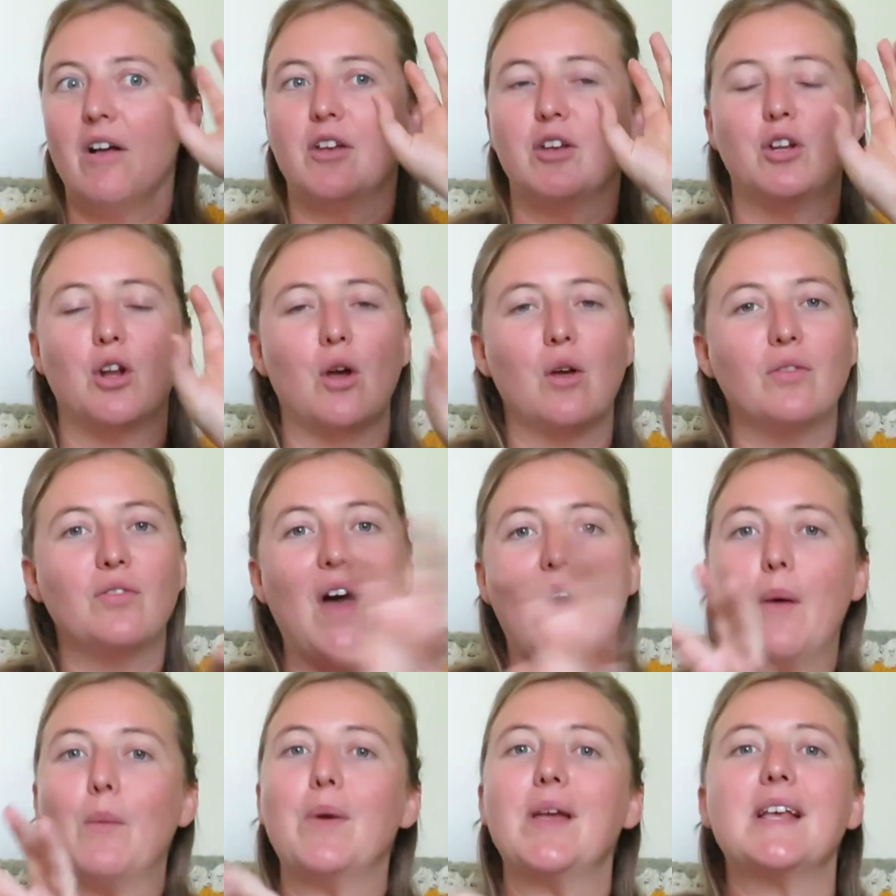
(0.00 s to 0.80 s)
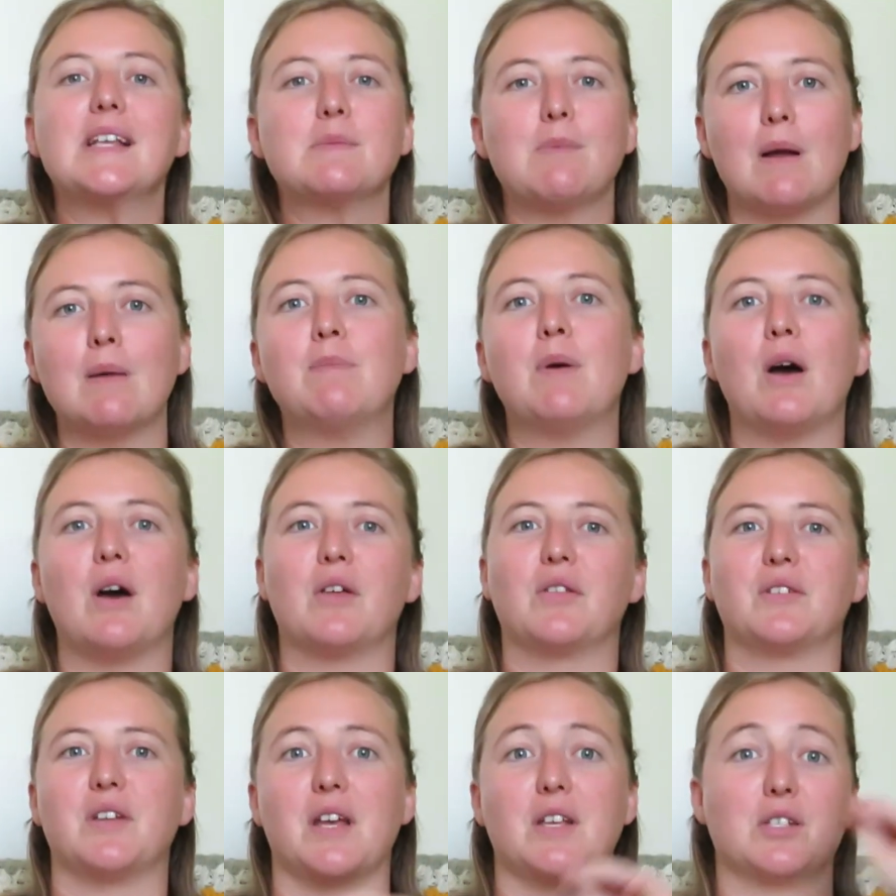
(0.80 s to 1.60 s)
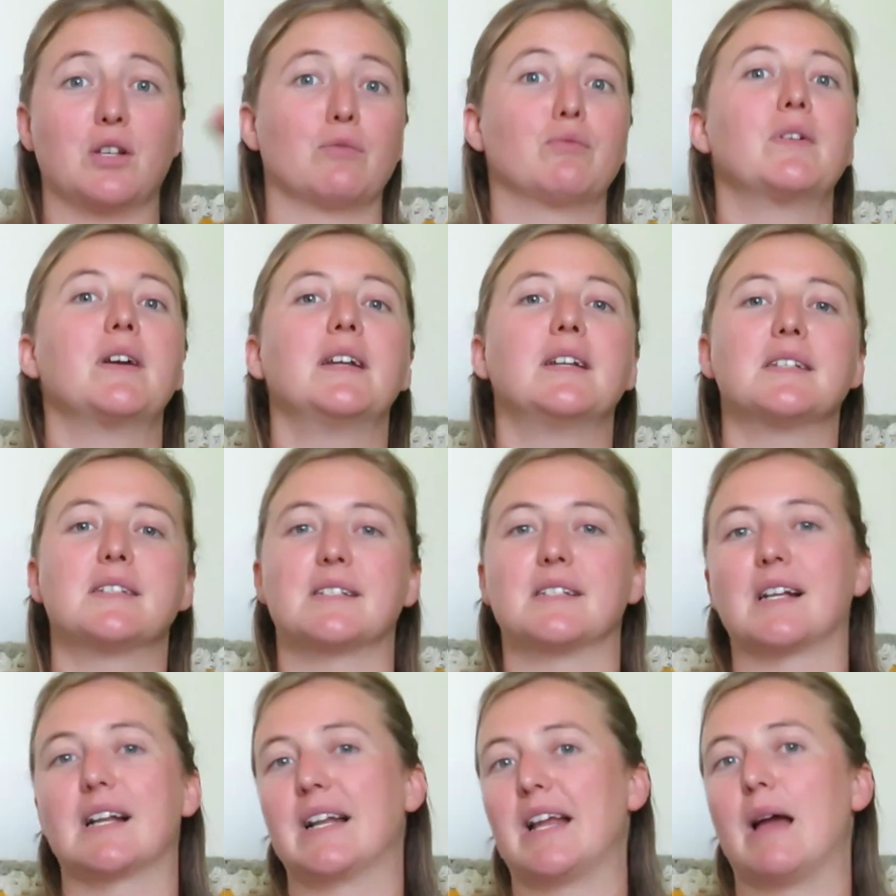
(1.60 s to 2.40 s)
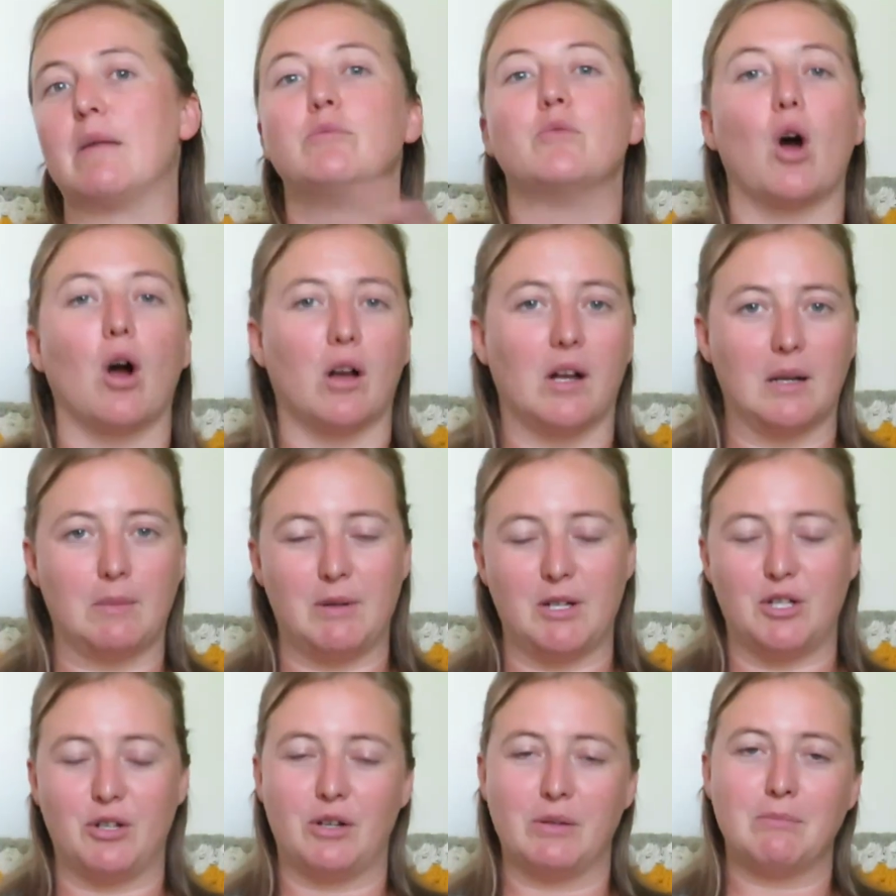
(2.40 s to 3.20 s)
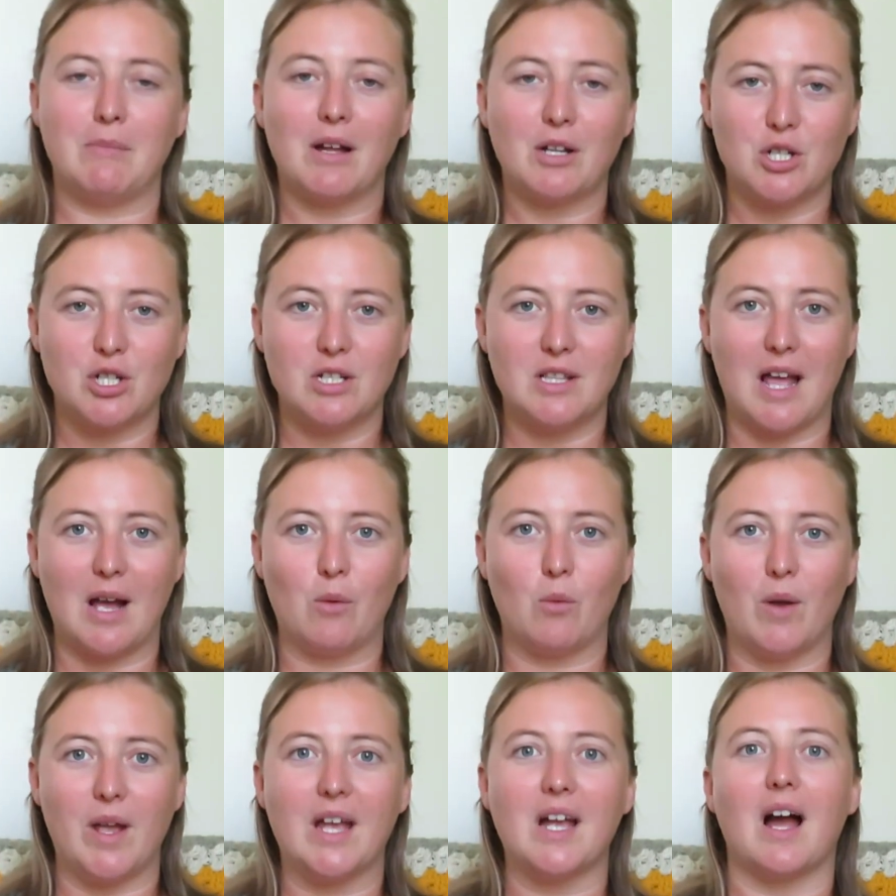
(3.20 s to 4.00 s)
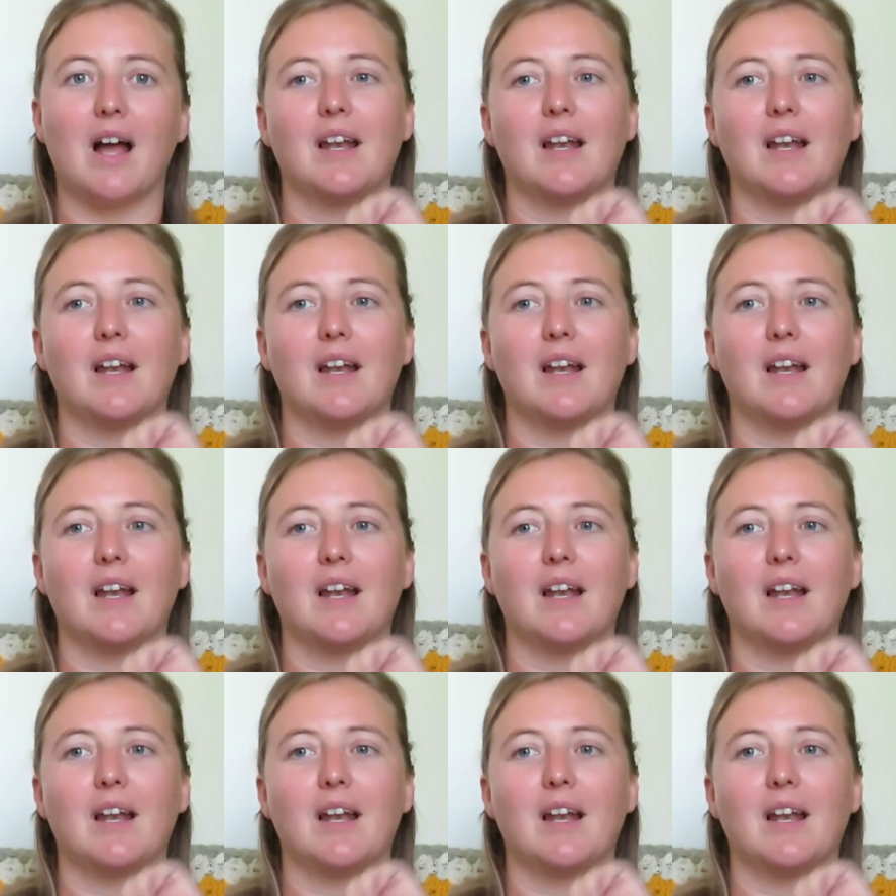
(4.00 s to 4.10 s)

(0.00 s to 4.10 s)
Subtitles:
you know, that week's my birthday, so realistically I'm not going to be doing much in that week.